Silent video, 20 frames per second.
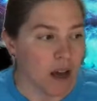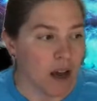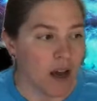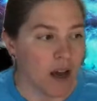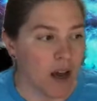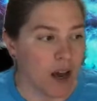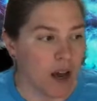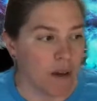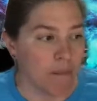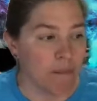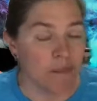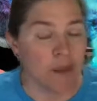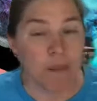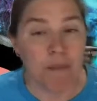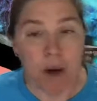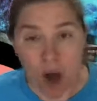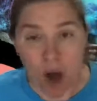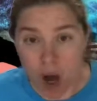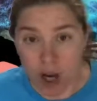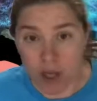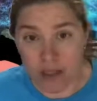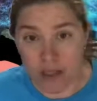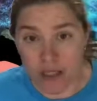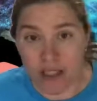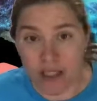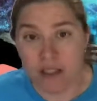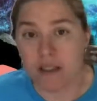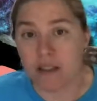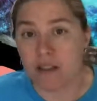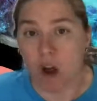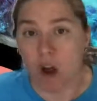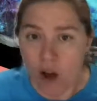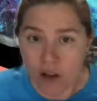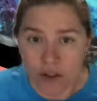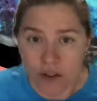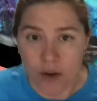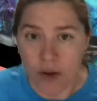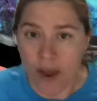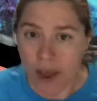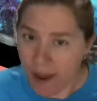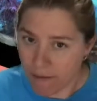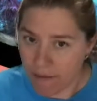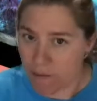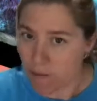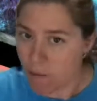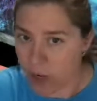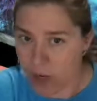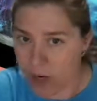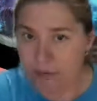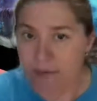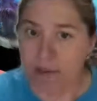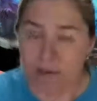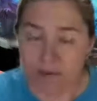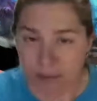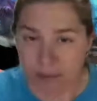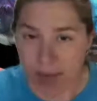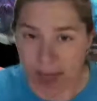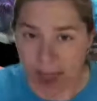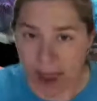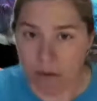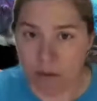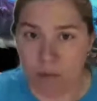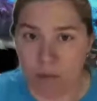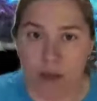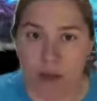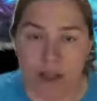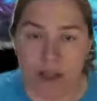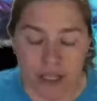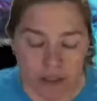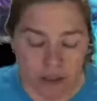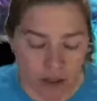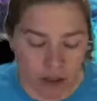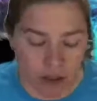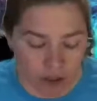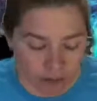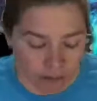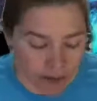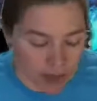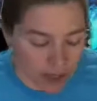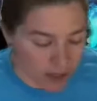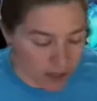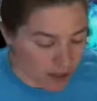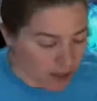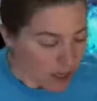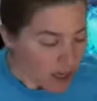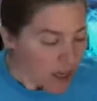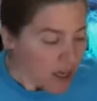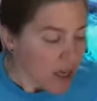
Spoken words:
the paw disc also have more of a flat working surface.